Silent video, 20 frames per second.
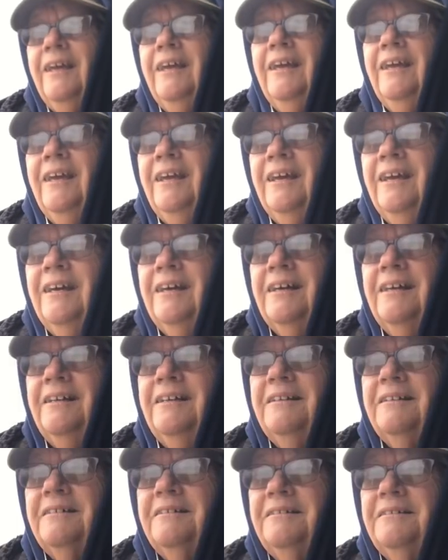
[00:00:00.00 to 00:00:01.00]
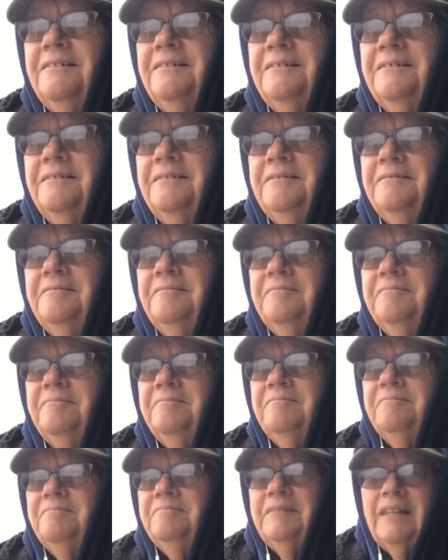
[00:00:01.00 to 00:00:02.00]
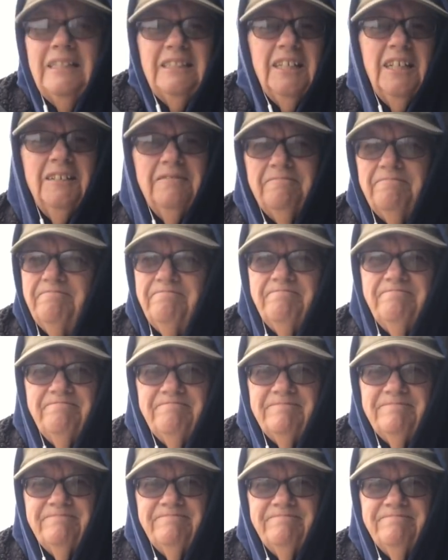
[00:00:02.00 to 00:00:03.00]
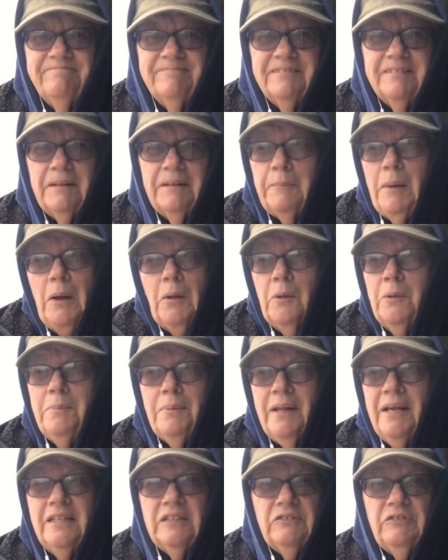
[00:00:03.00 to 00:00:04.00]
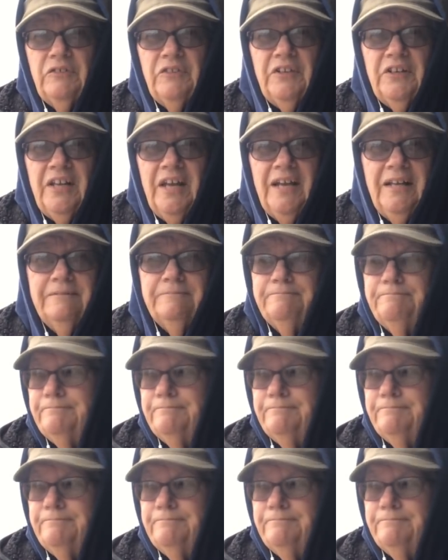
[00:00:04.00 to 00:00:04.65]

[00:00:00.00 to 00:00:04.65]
And that's it. My only plans for the day.